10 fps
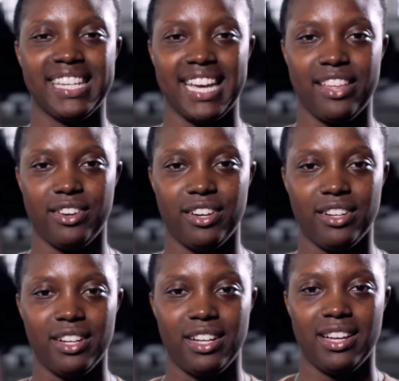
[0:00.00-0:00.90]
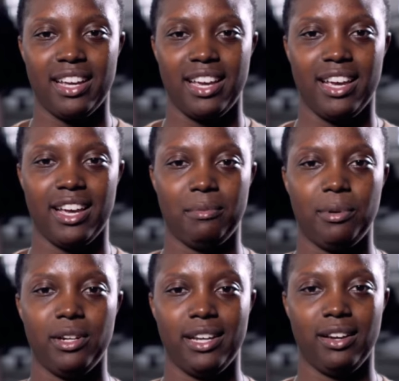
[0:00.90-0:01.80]
together and
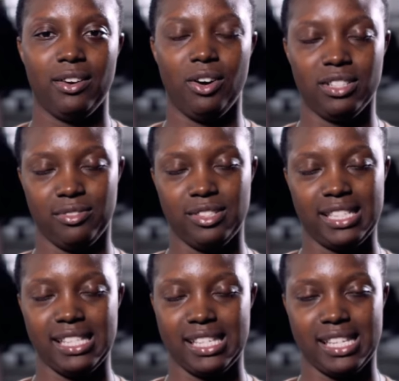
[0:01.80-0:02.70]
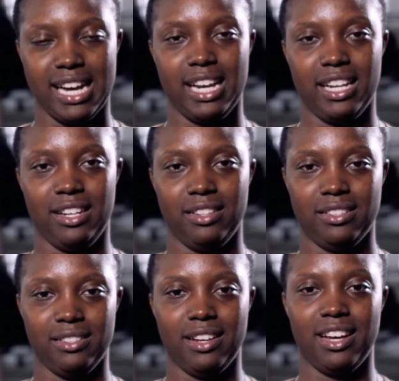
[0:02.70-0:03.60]
putting all differences aside and
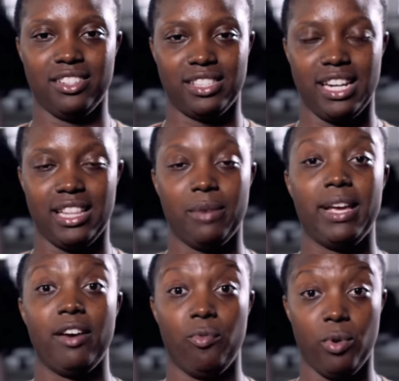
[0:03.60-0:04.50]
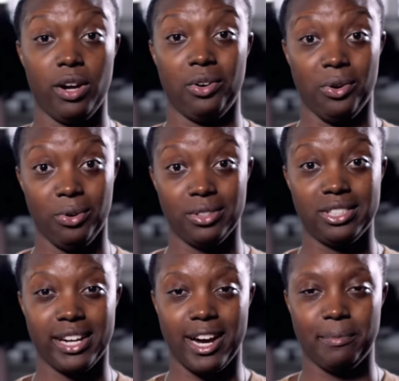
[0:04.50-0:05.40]
understanding that we have one goal
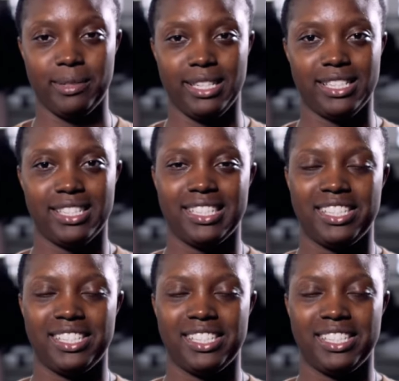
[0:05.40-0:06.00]
to accomplish.